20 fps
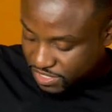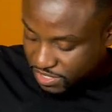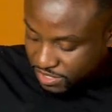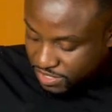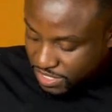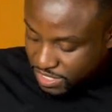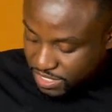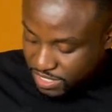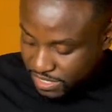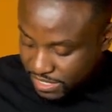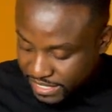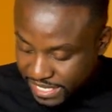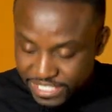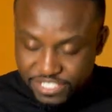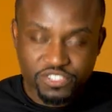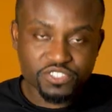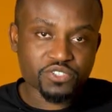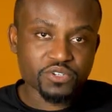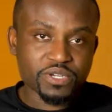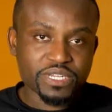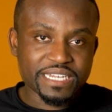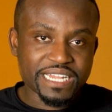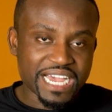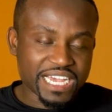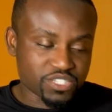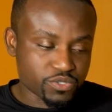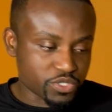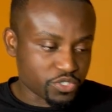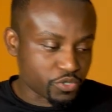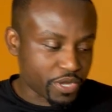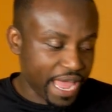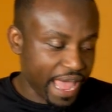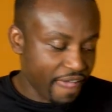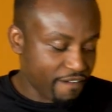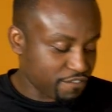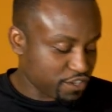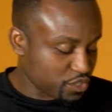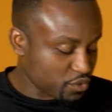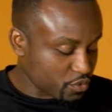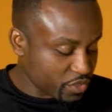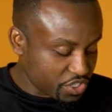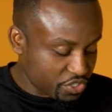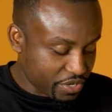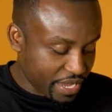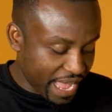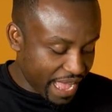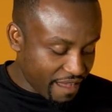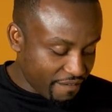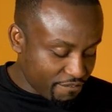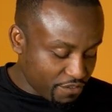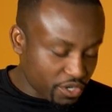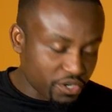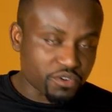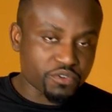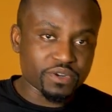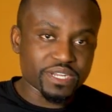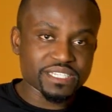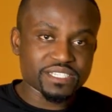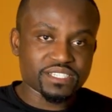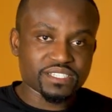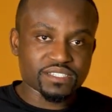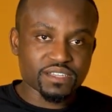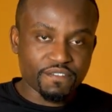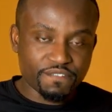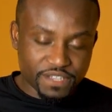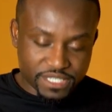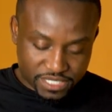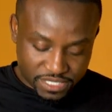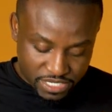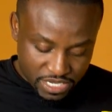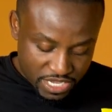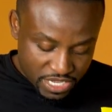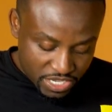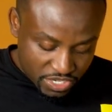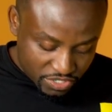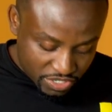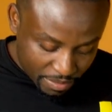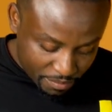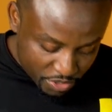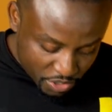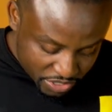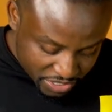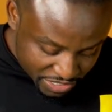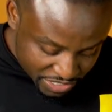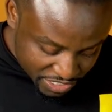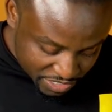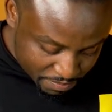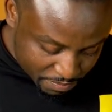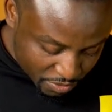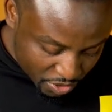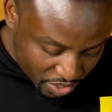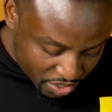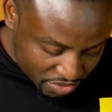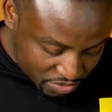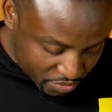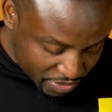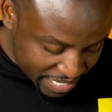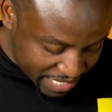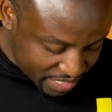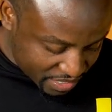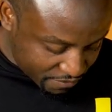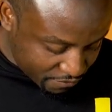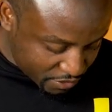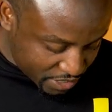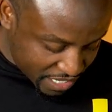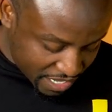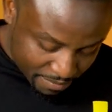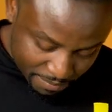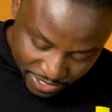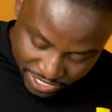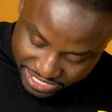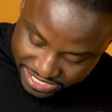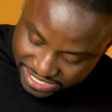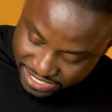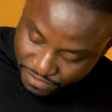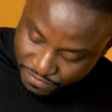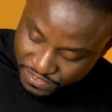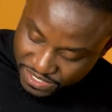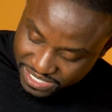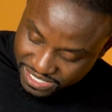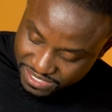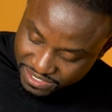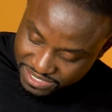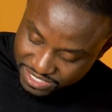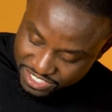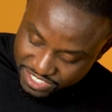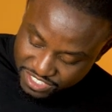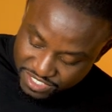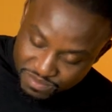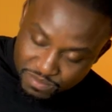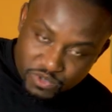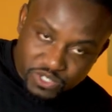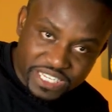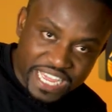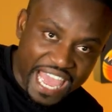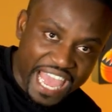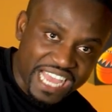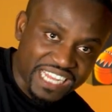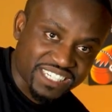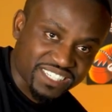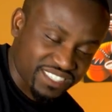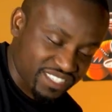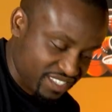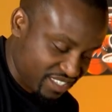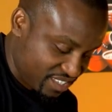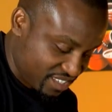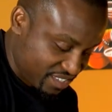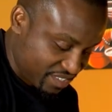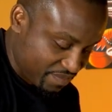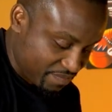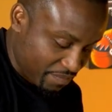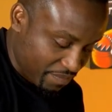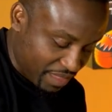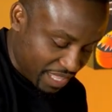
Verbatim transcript: So that's also a nice one to have. So once you have your green surface, so I'm using this board right here for now because of the smooth edges.